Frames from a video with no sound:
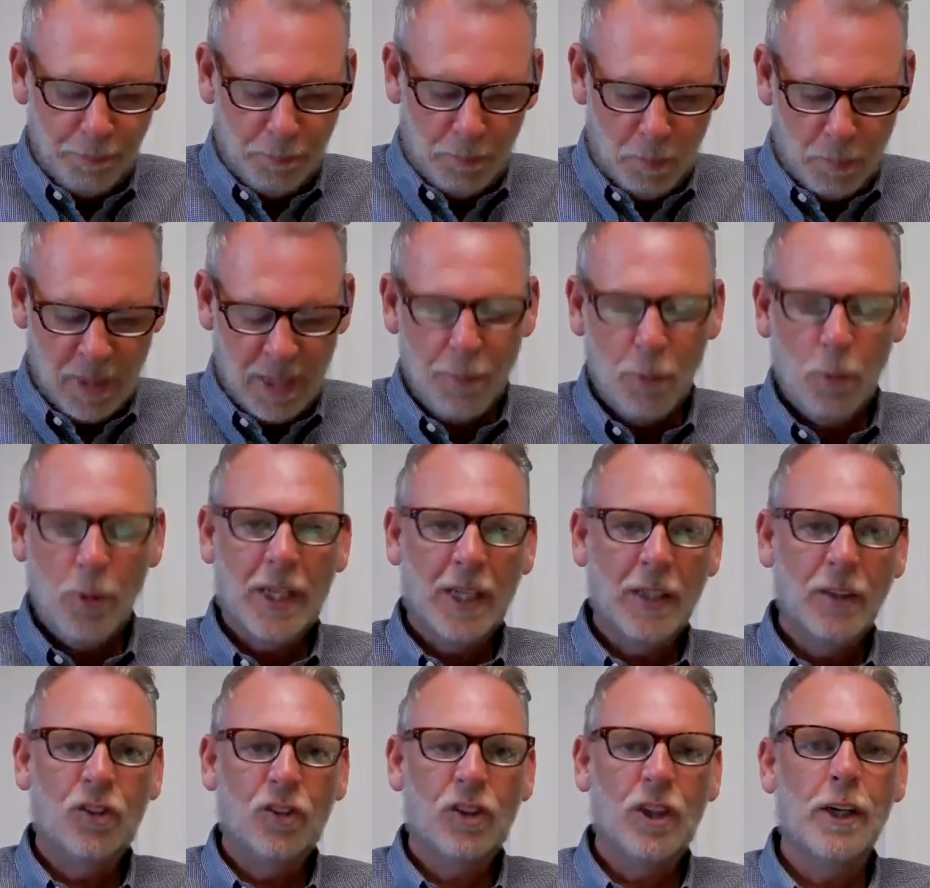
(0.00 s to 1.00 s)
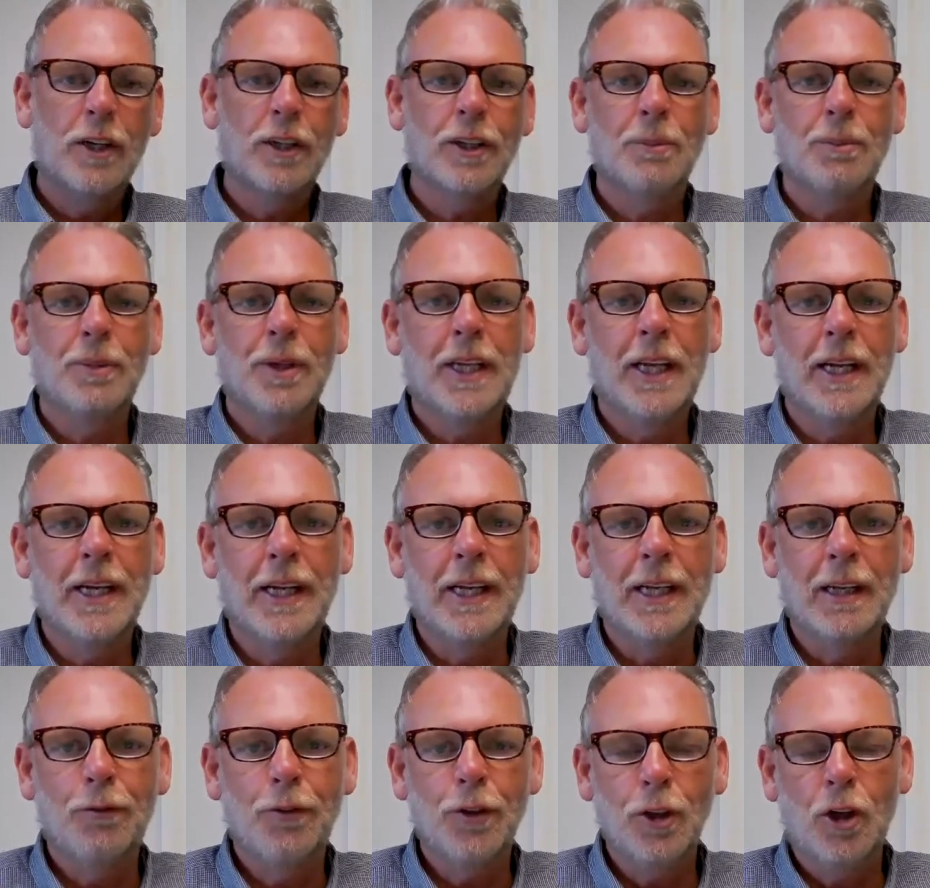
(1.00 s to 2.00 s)
maybe we can start at the beginning.
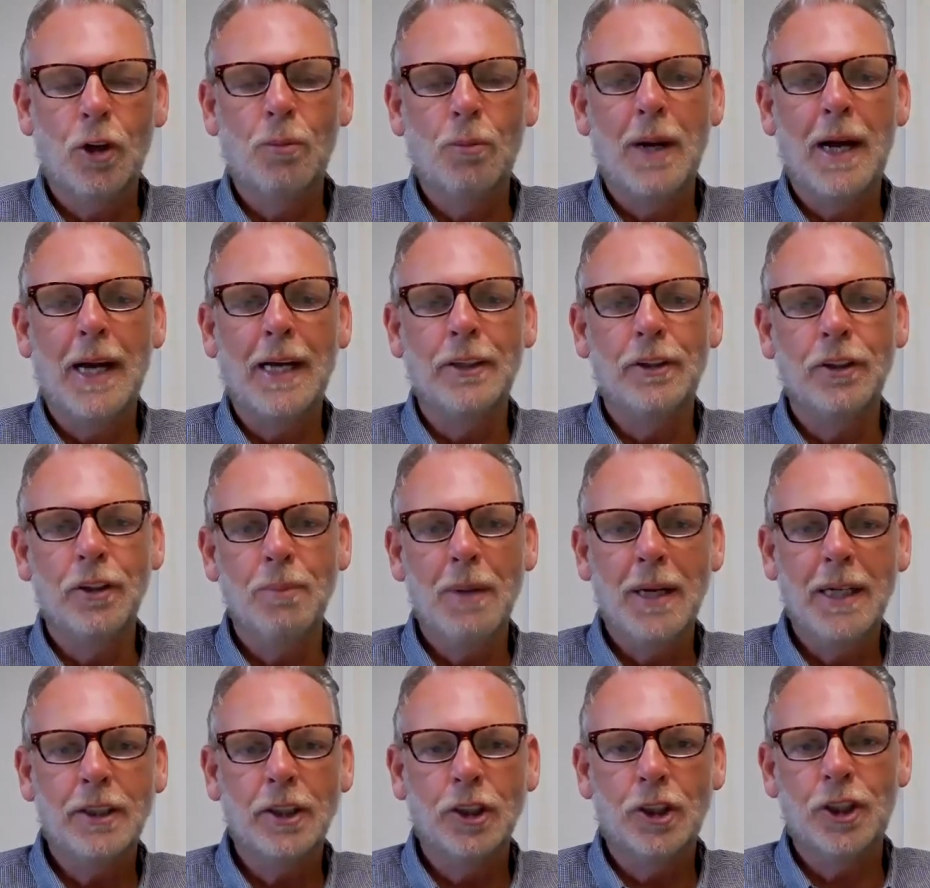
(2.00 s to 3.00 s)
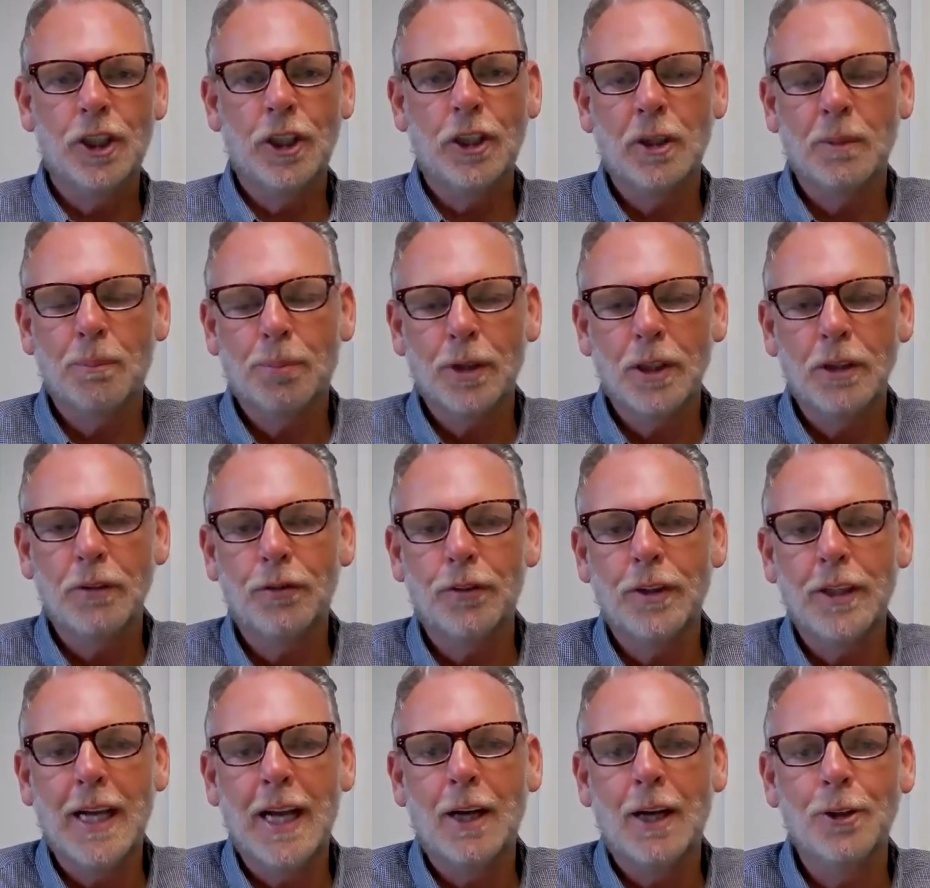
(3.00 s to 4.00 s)
If you don't mind, do you mind just sharing
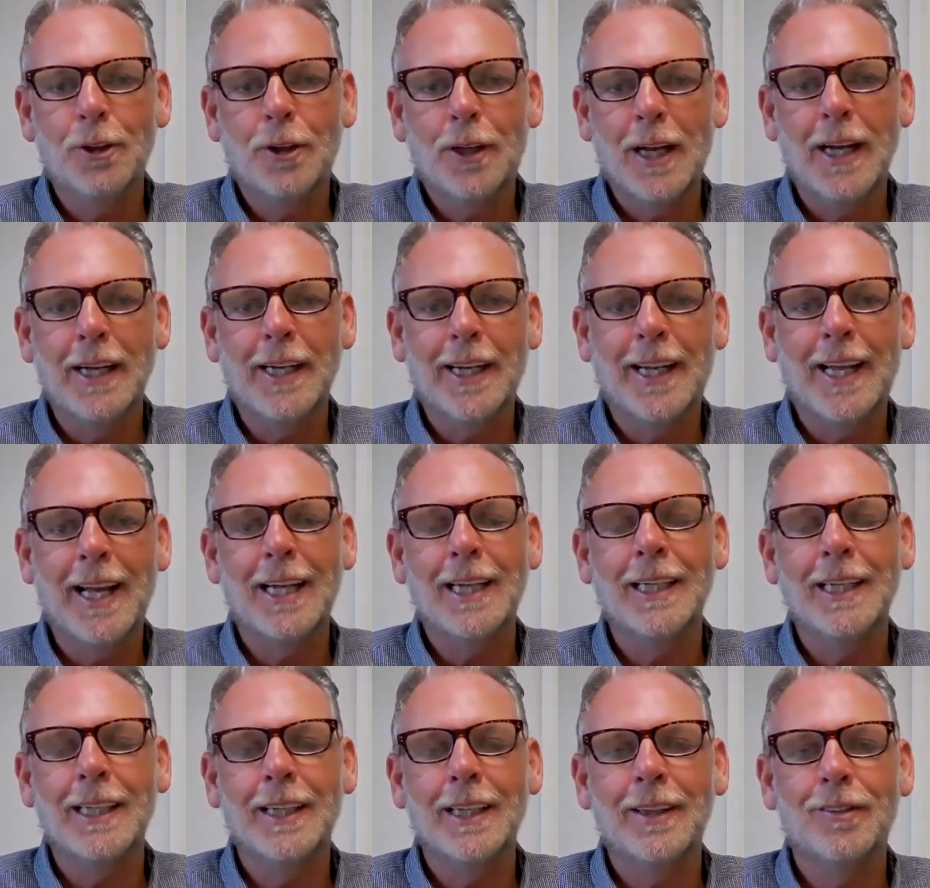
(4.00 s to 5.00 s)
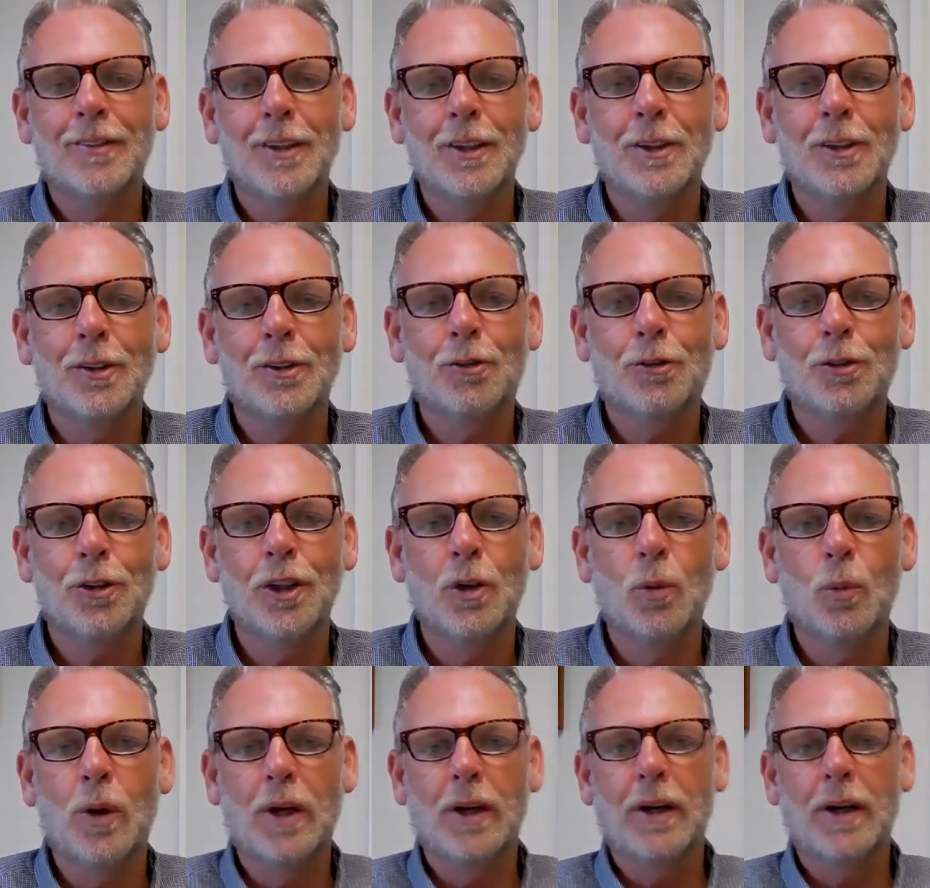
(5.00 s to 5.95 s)
briefly how you kind of got into this industry and what